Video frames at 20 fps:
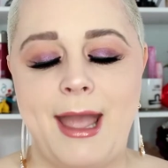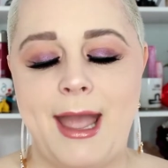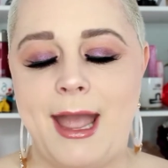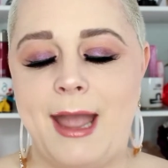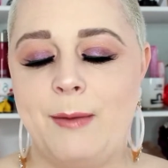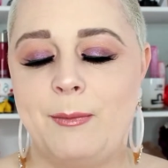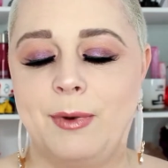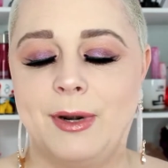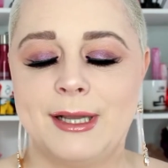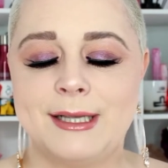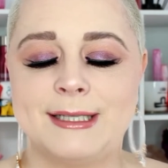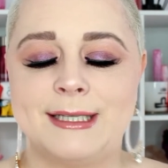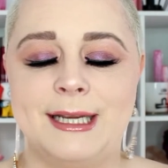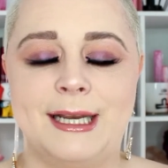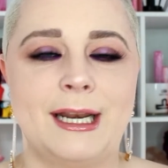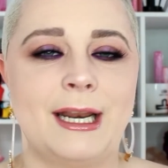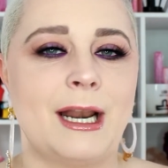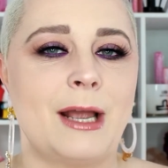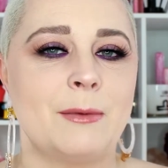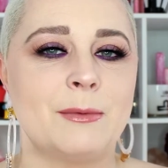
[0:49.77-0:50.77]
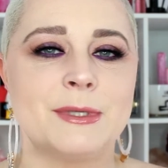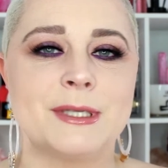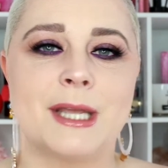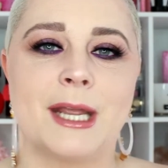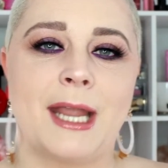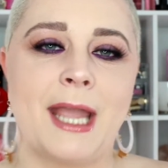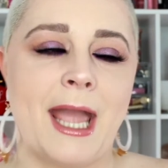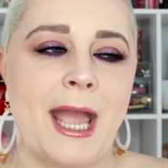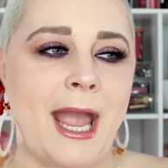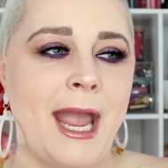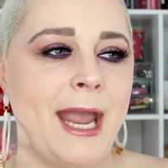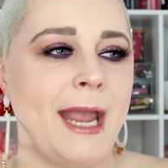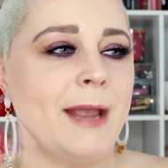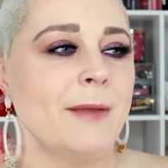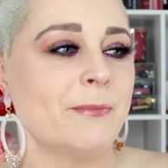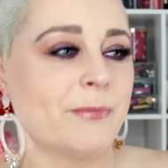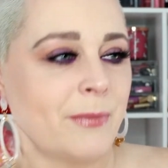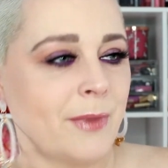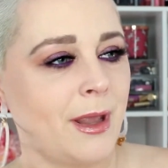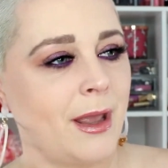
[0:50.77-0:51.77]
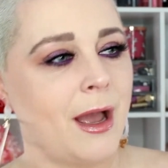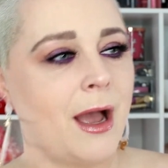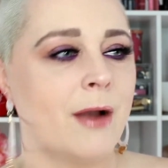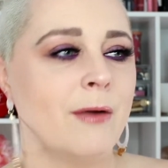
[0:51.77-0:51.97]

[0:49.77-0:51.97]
And when I seen it, I was like, hey, I